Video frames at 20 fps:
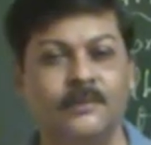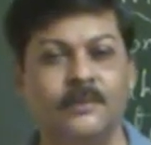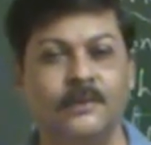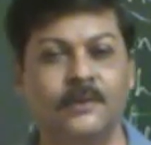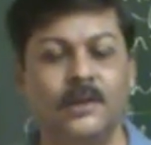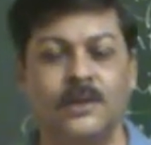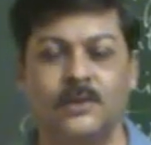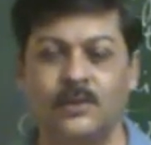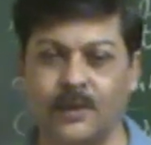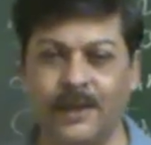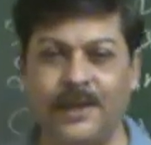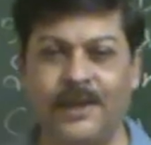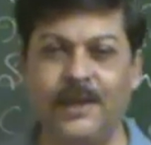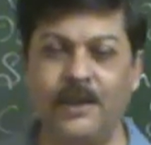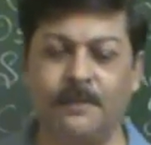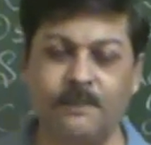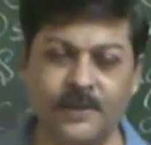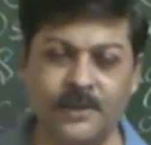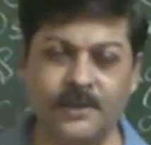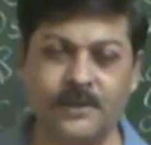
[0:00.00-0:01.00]
So
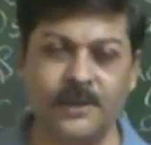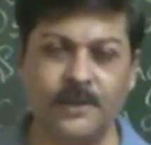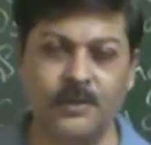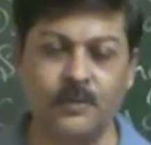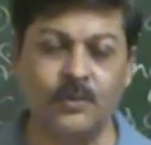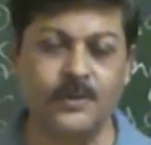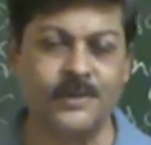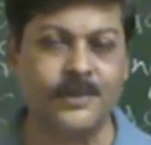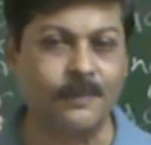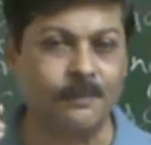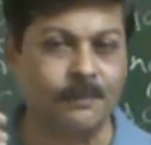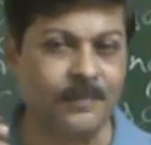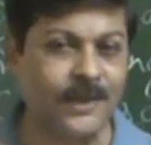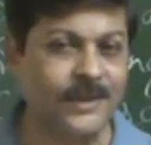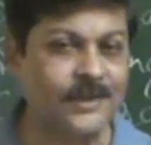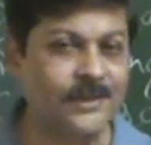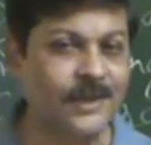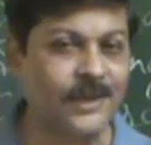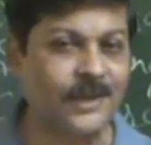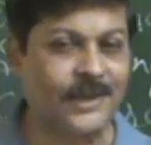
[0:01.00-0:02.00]
any person who
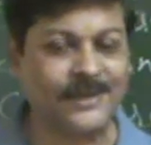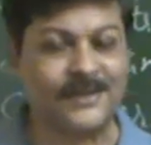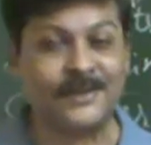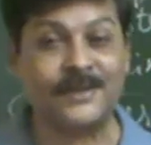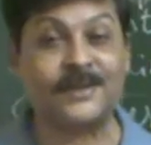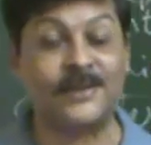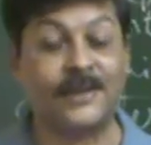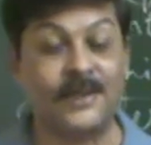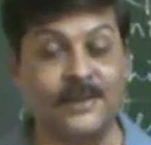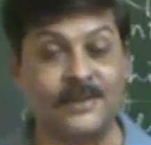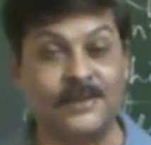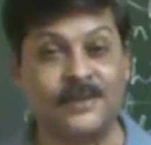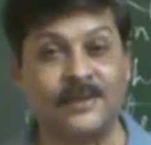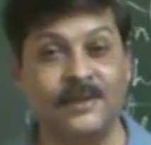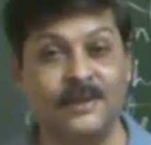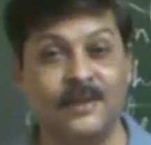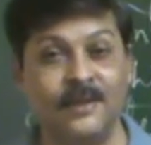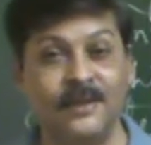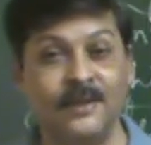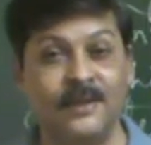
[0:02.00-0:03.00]
supplies the
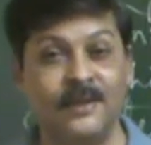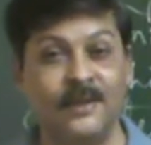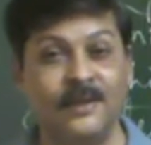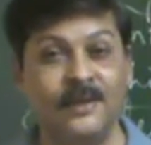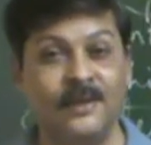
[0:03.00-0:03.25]
necessaries.